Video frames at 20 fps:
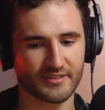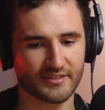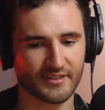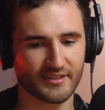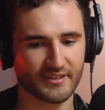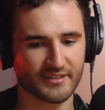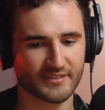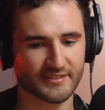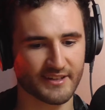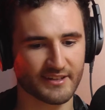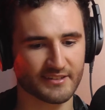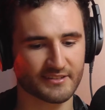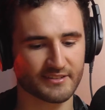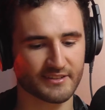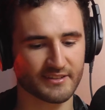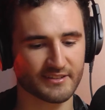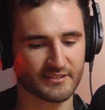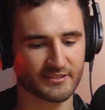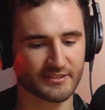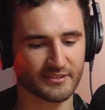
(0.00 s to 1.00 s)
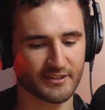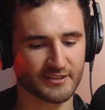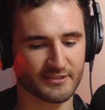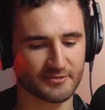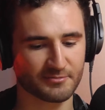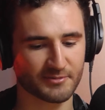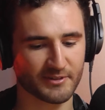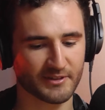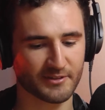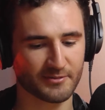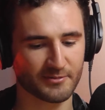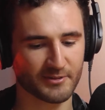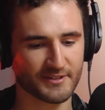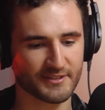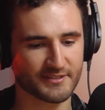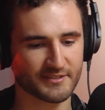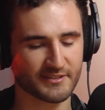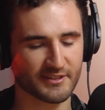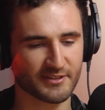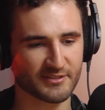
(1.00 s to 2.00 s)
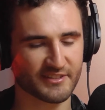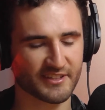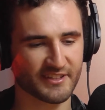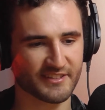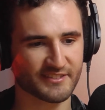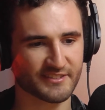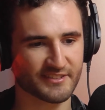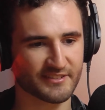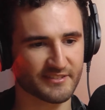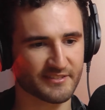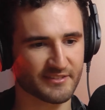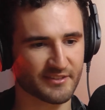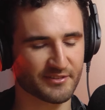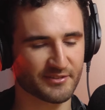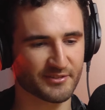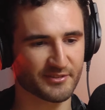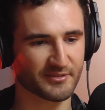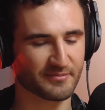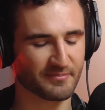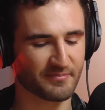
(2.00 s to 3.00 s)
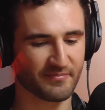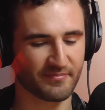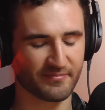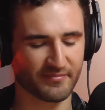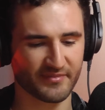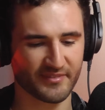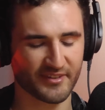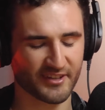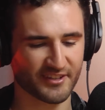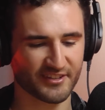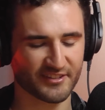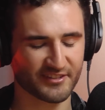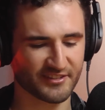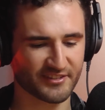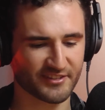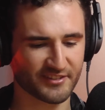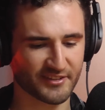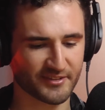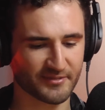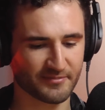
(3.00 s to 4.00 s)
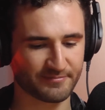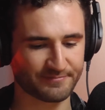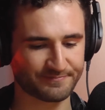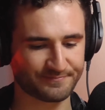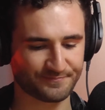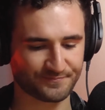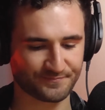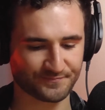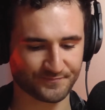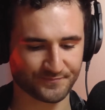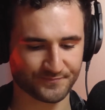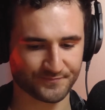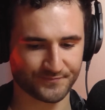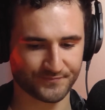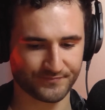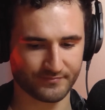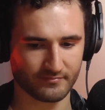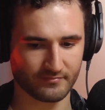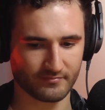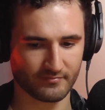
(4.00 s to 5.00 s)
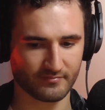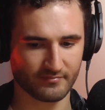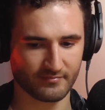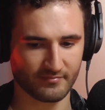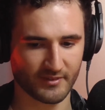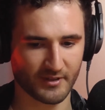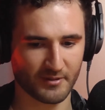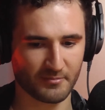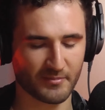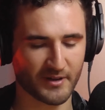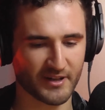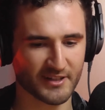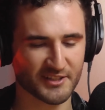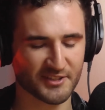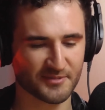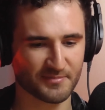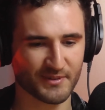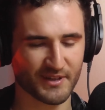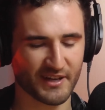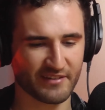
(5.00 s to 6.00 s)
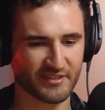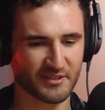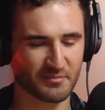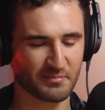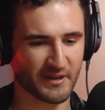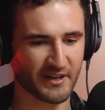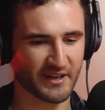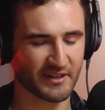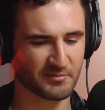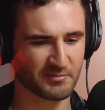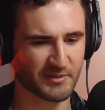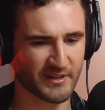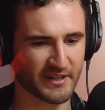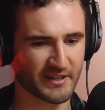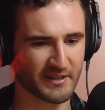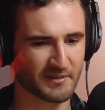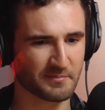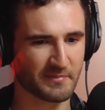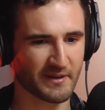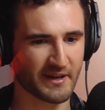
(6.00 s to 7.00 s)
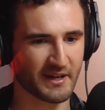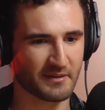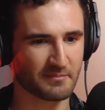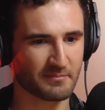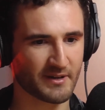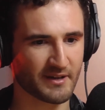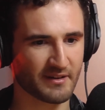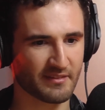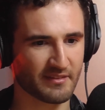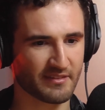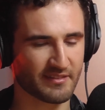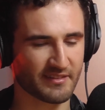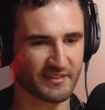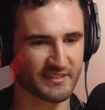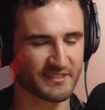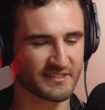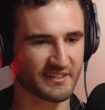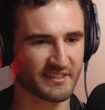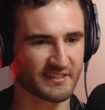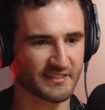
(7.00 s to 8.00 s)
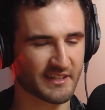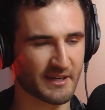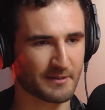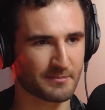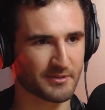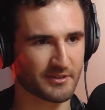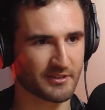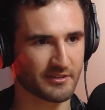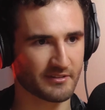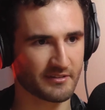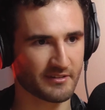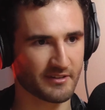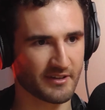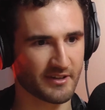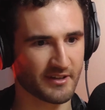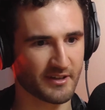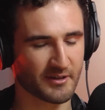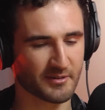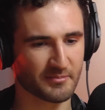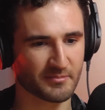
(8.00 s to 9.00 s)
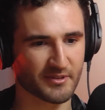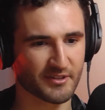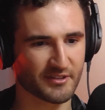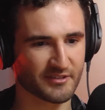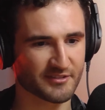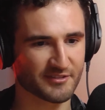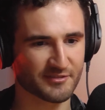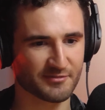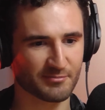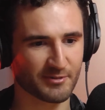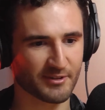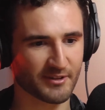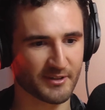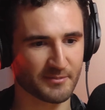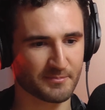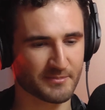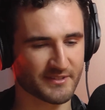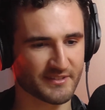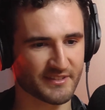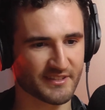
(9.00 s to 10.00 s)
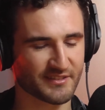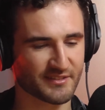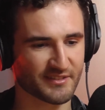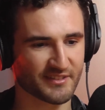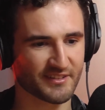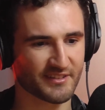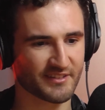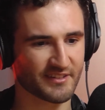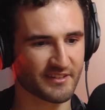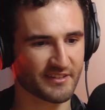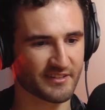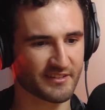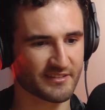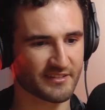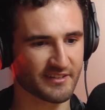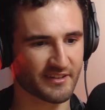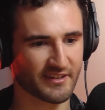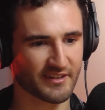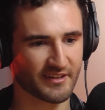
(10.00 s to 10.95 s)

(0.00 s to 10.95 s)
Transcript: Yeah, exactly. So that's one of the reasons I was hesitant. I thought, you know, might just be having a bad week, bad month, these things happen, but just really persisted and